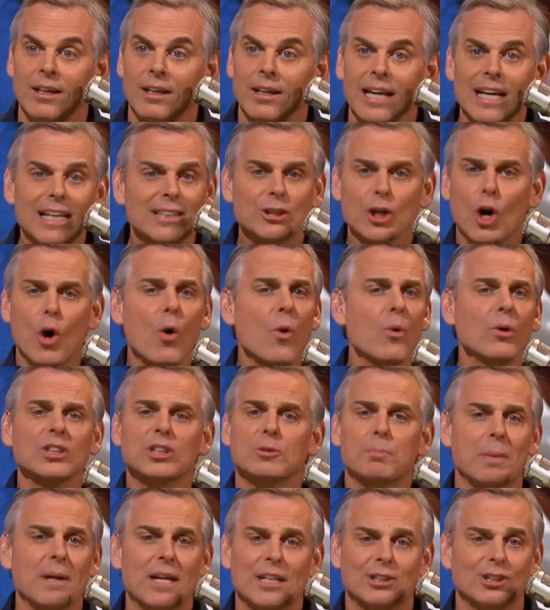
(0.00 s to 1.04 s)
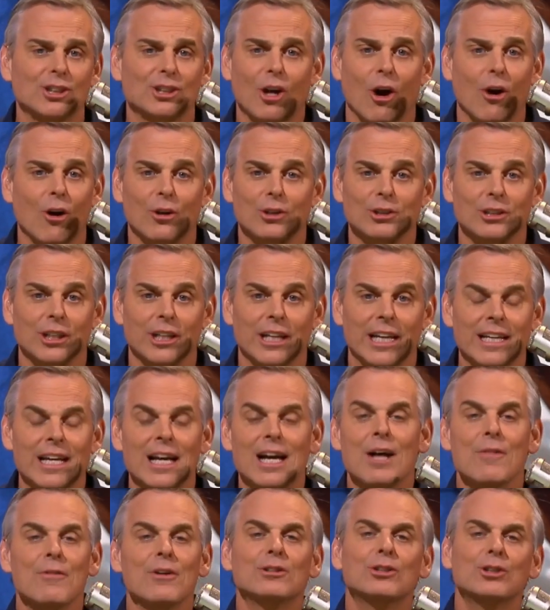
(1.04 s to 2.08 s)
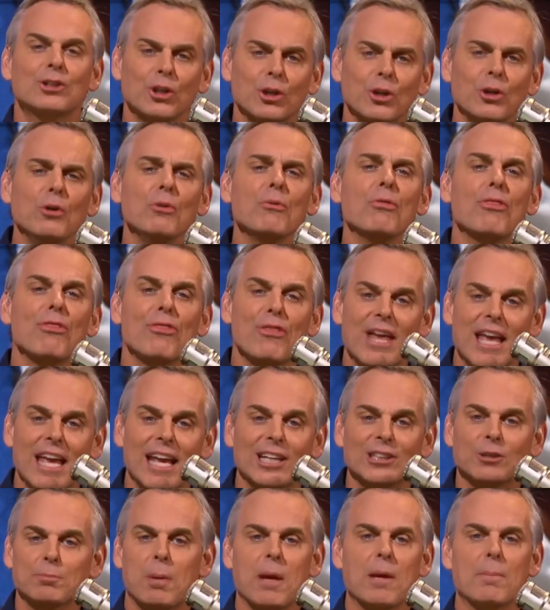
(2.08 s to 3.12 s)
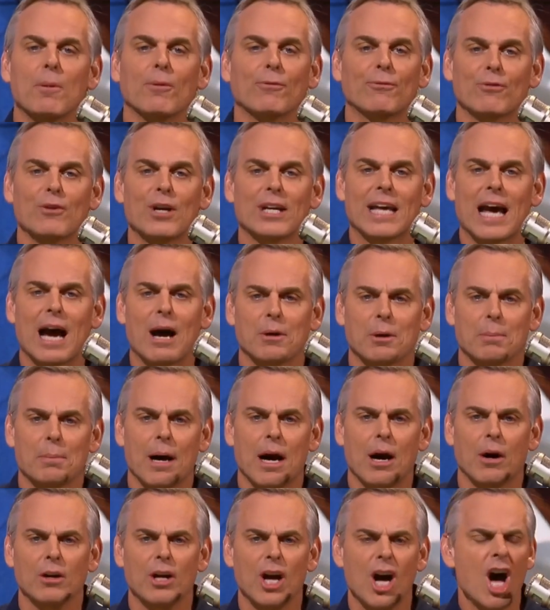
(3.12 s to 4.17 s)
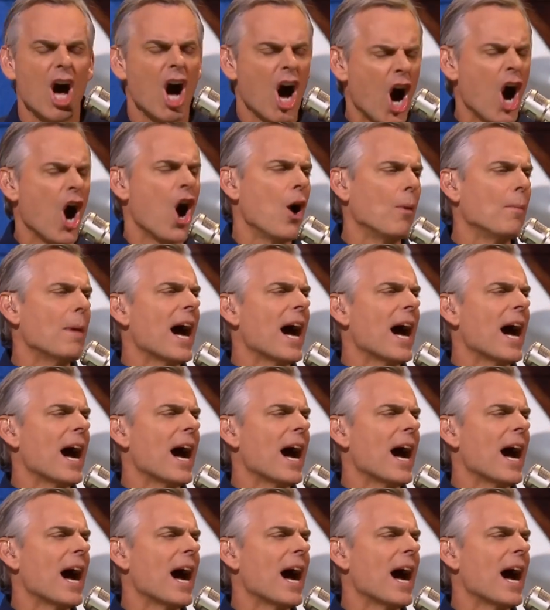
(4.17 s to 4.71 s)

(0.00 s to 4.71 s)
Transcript: It's always been a stars league. The two things people freak out about. Oh, my